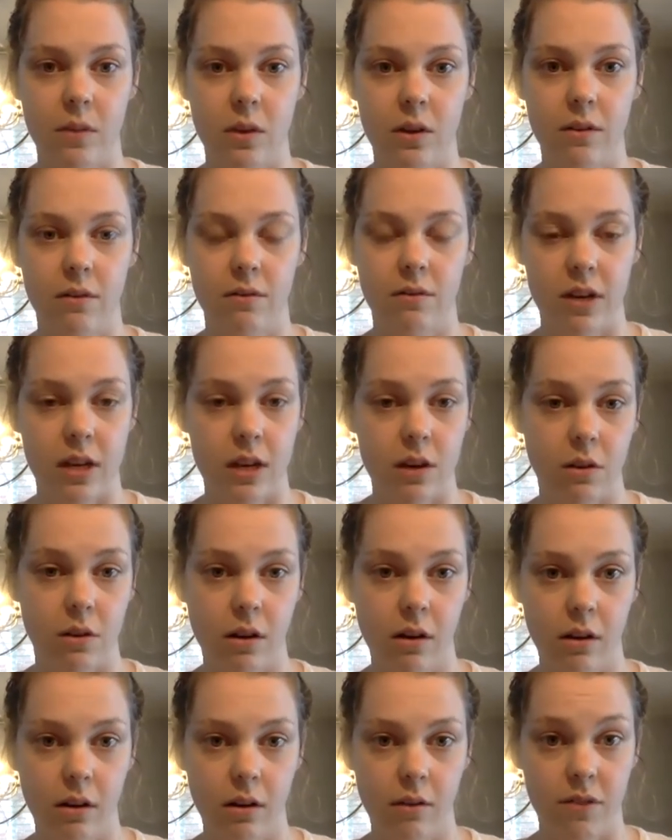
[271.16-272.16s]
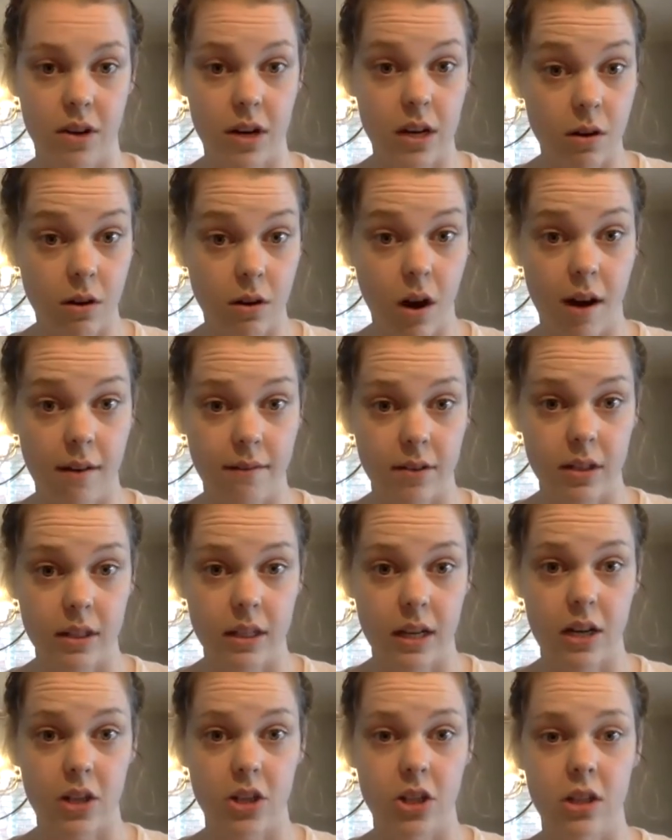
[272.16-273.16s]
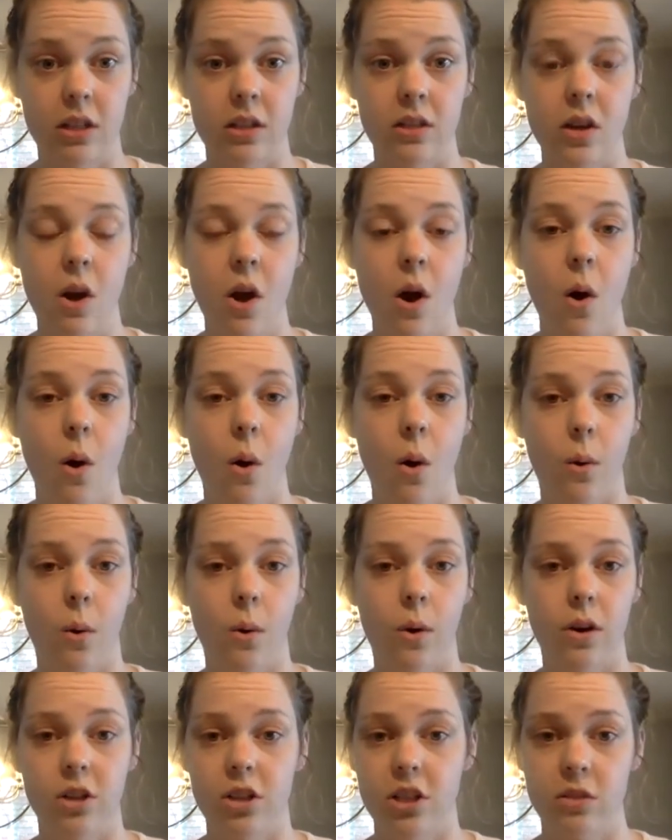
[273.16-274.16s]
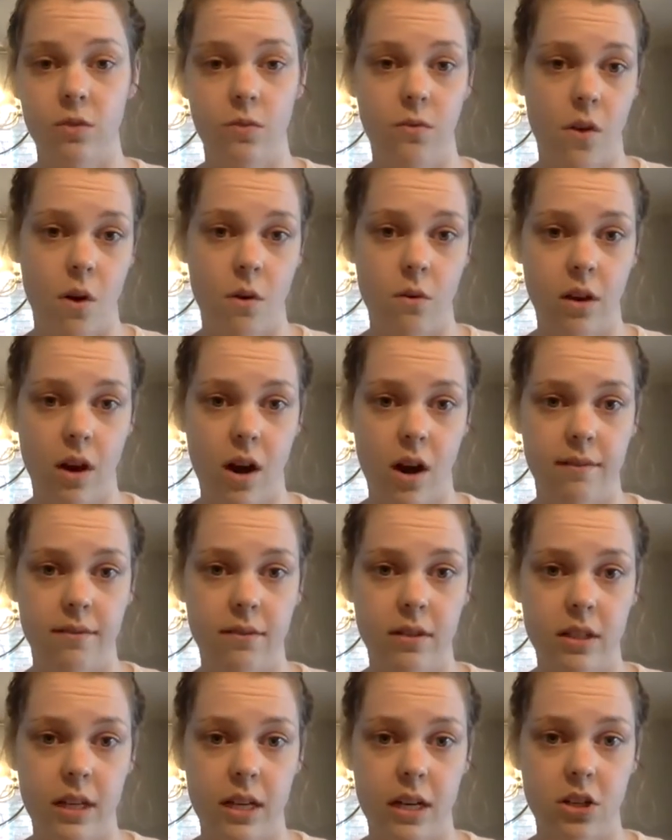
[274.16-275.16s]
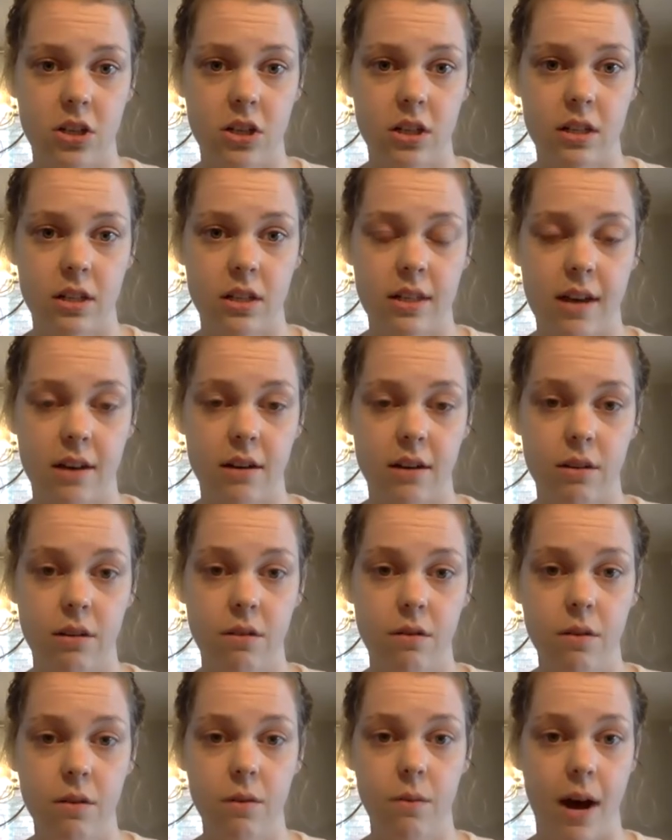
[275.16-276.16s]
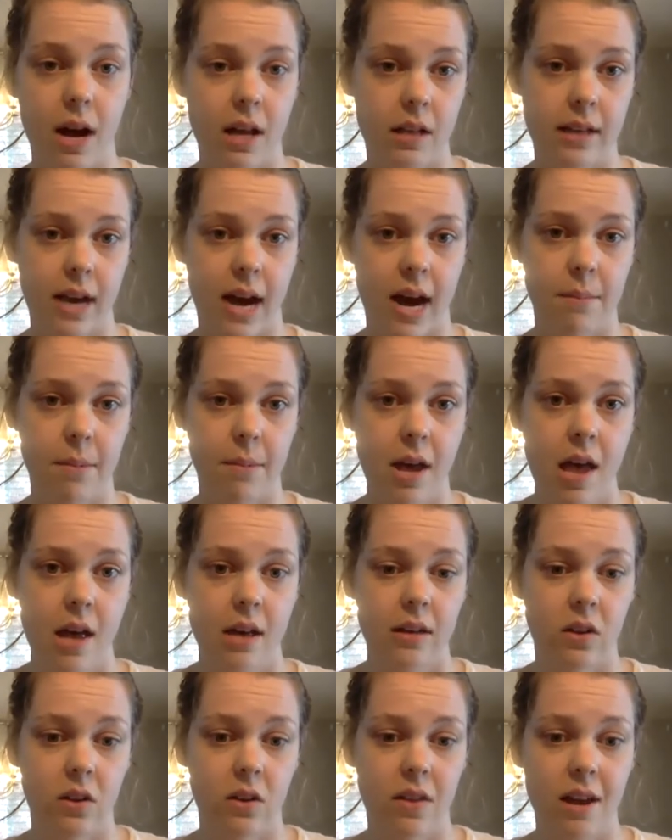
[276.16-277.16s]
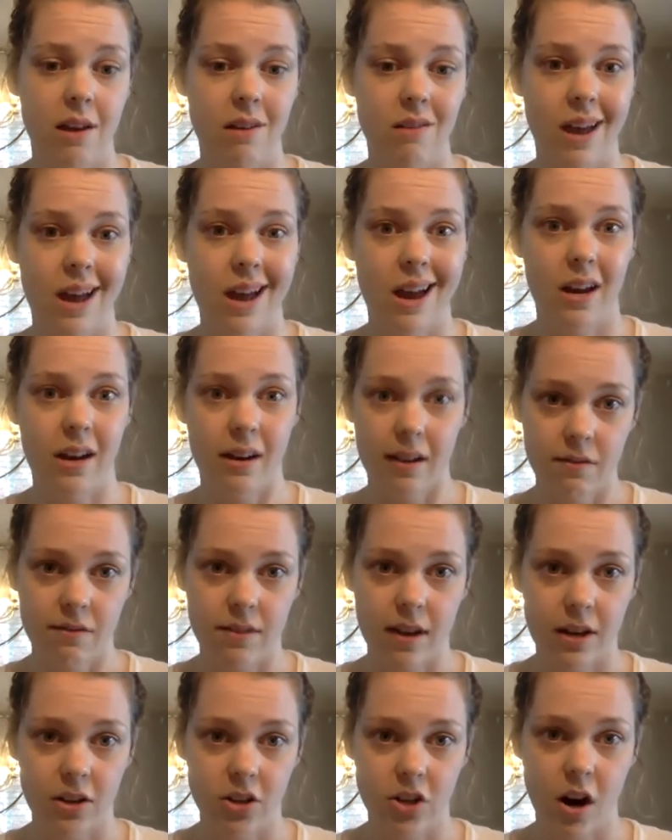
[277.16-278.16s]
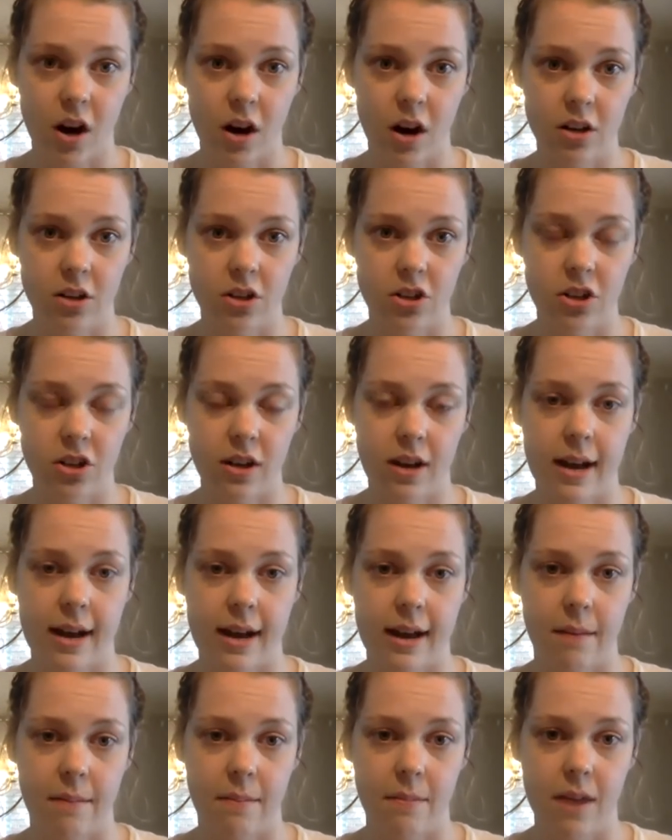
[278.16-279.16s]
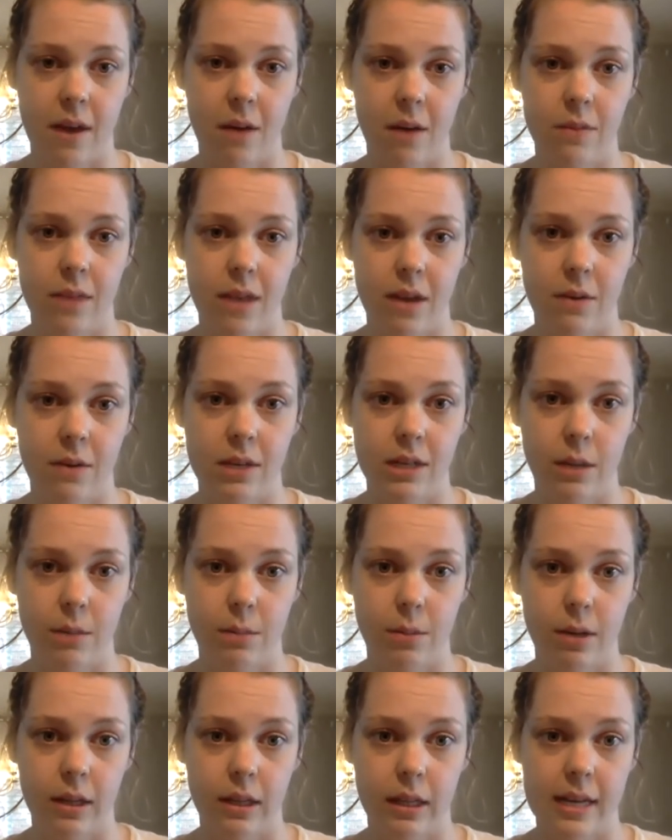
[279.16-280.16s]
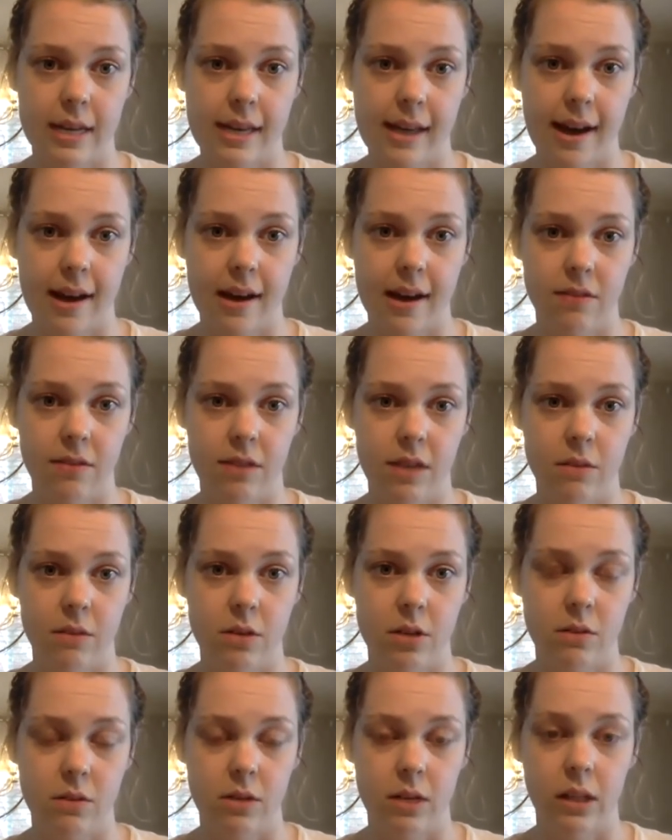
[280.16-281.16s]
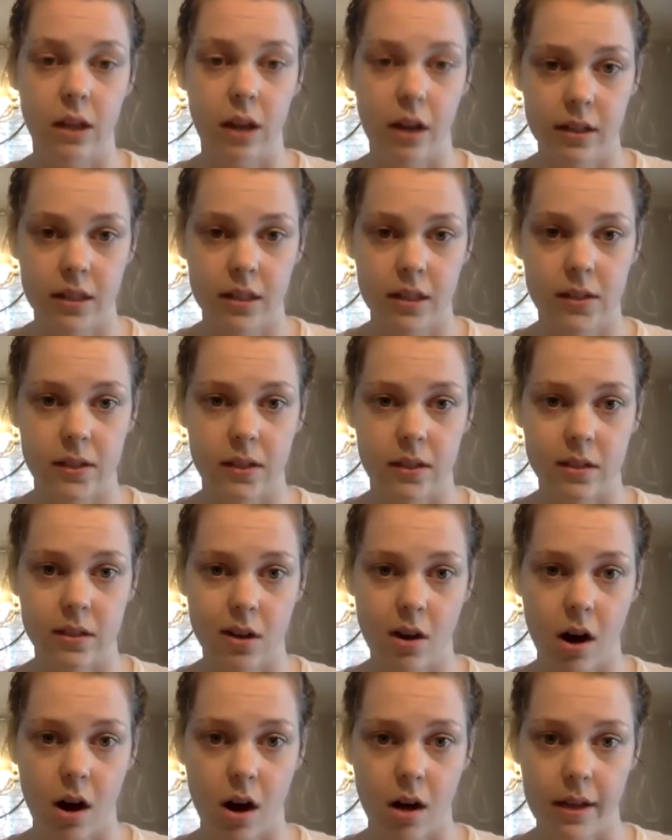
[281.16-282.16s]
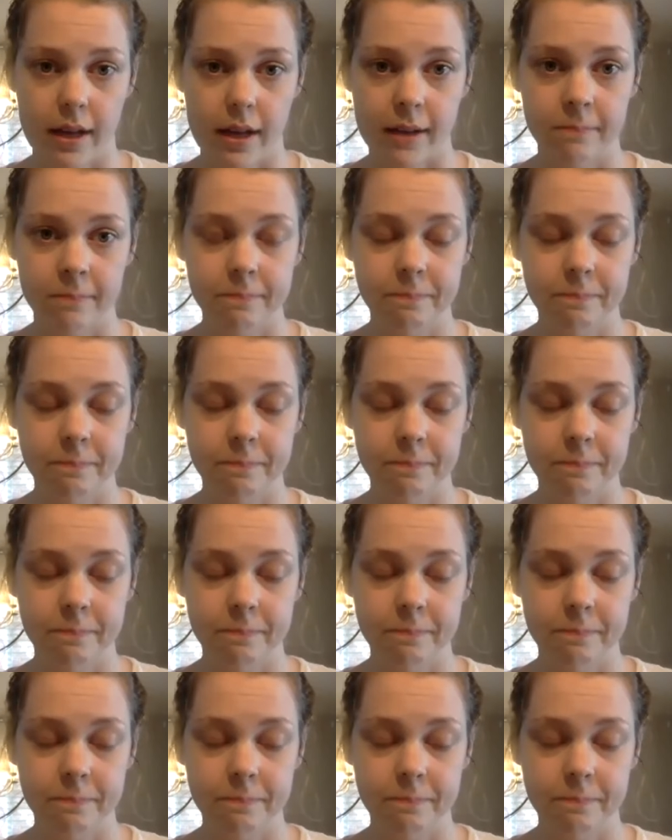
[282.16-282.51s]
video conversations or just phone conversations that are through WhatsApp, so they don't get any of that charge that they would typically get if they were doing long distance calling.